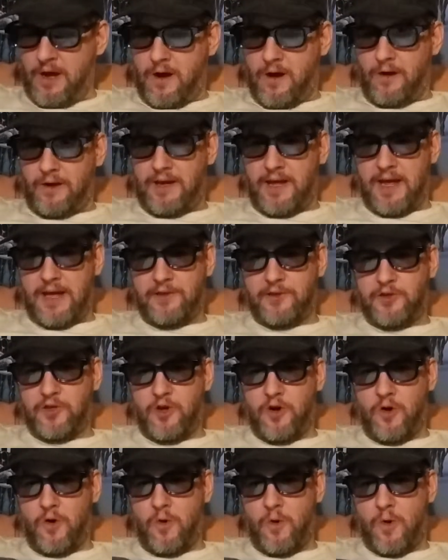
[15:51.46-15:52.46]
Okay,
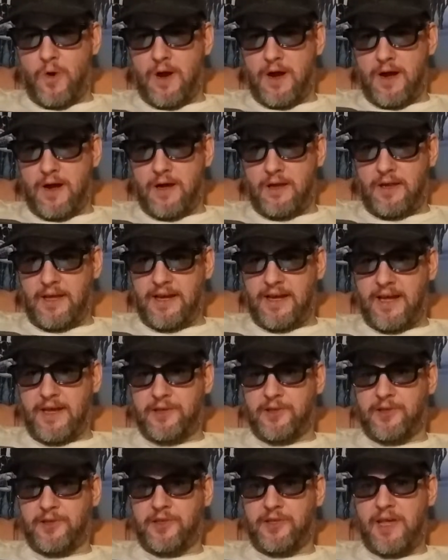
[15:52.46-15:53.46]
so like I
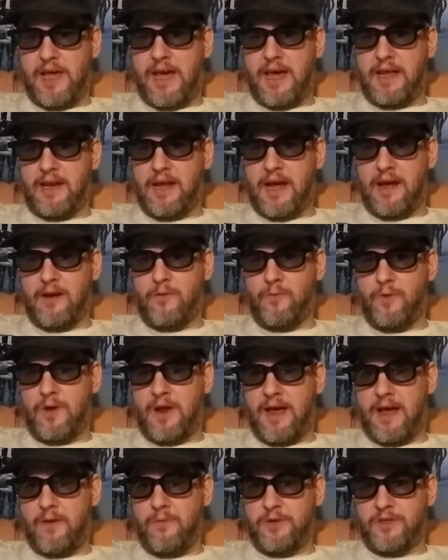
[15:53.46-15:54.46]
said, I
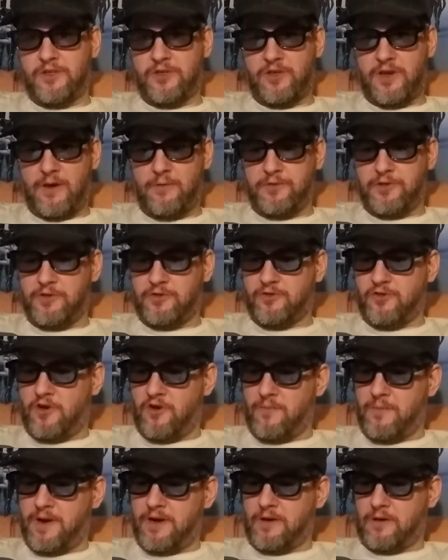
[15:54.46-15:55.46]
was in
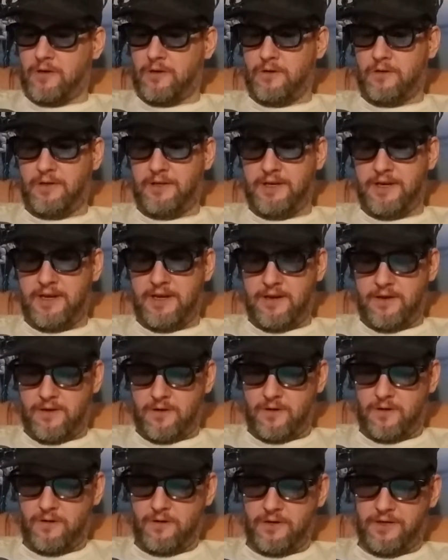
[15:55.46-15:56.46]
Toronto in my early
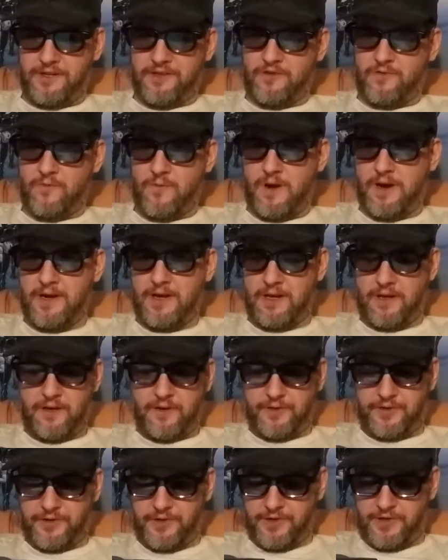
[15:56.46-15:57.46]

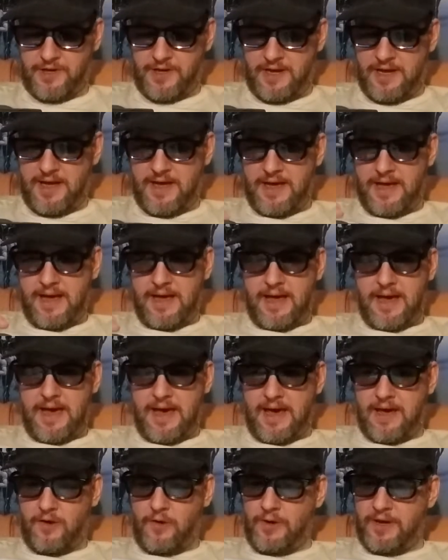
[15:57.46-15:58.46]
20s,
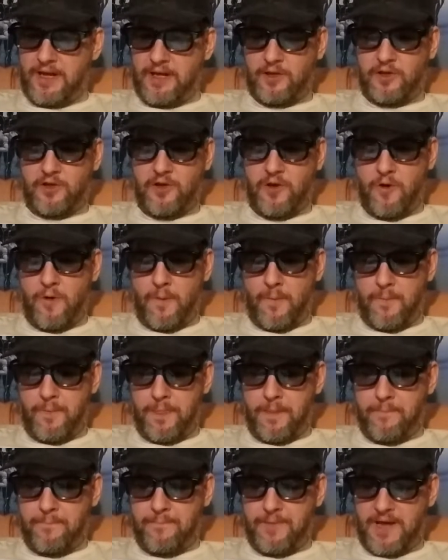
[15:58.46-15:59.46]
and okay, so
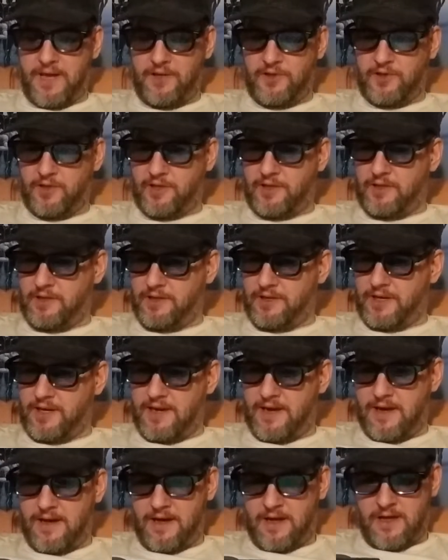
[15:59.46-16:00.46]

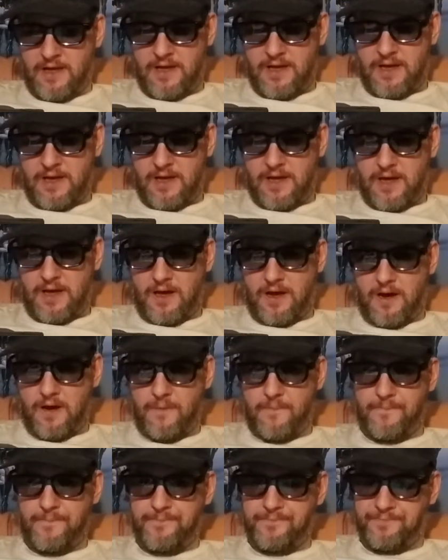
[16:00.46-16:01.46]
basically,
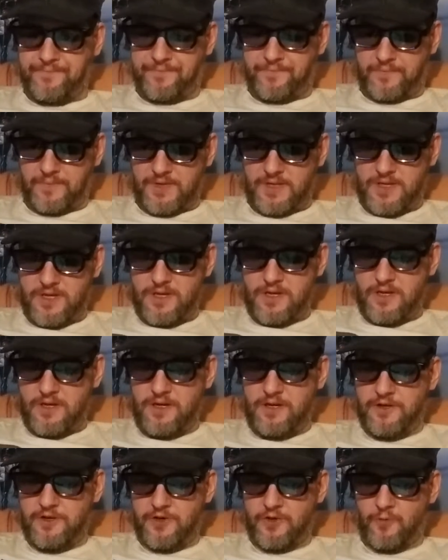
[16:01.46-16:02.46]

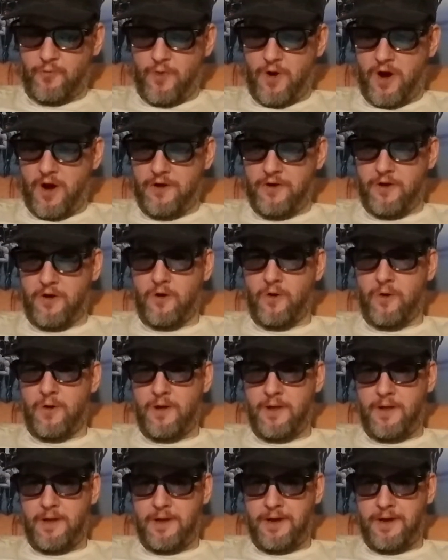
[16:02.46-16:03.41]
in Toronto,